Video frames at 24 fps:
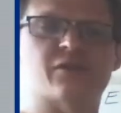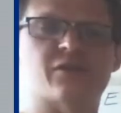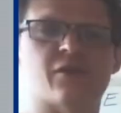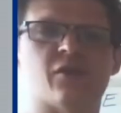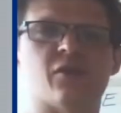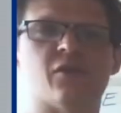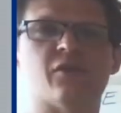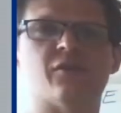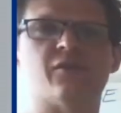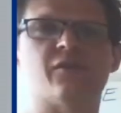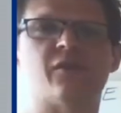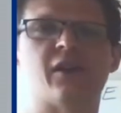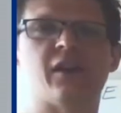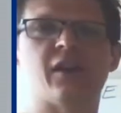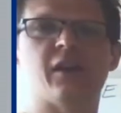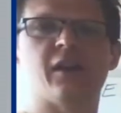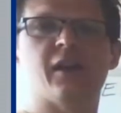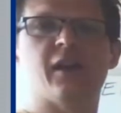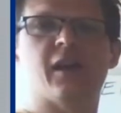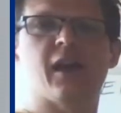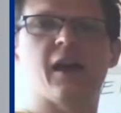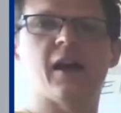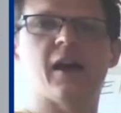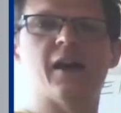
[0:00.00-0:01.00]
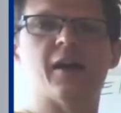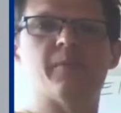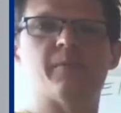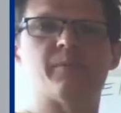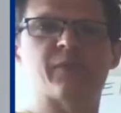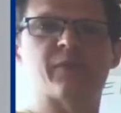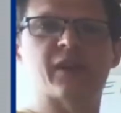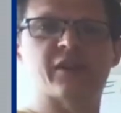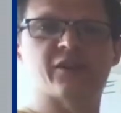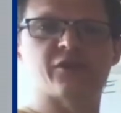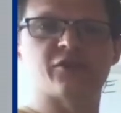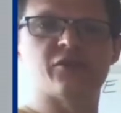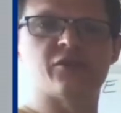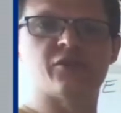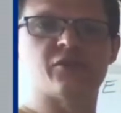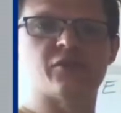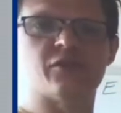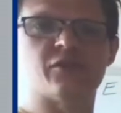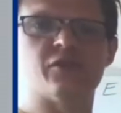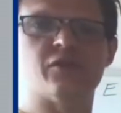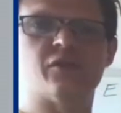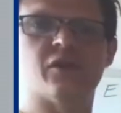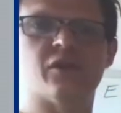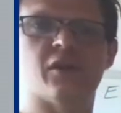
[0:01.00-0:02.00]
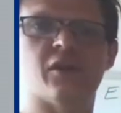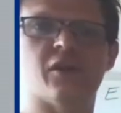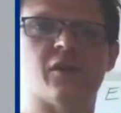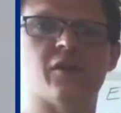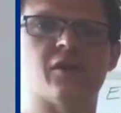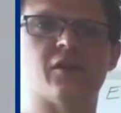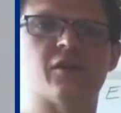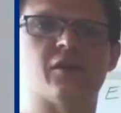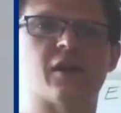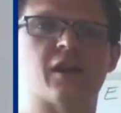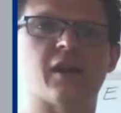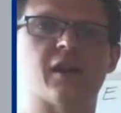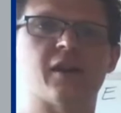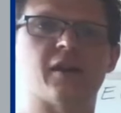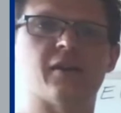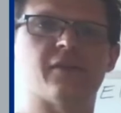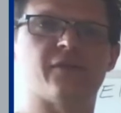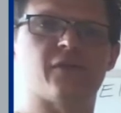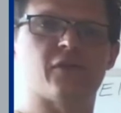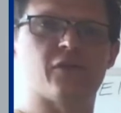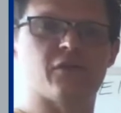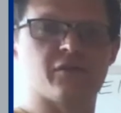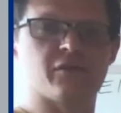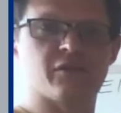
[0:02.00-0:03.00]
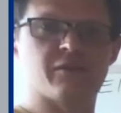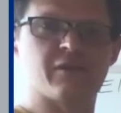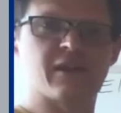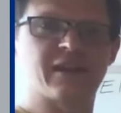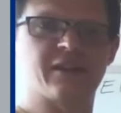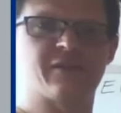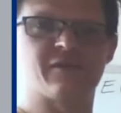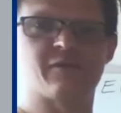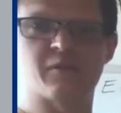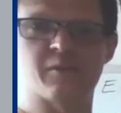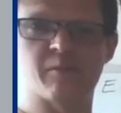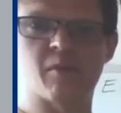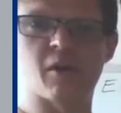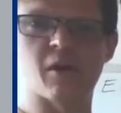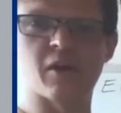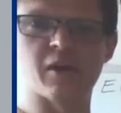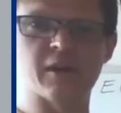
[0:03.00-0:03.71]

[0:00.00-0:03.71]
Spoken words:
of SU2 are followed directly from the Pauli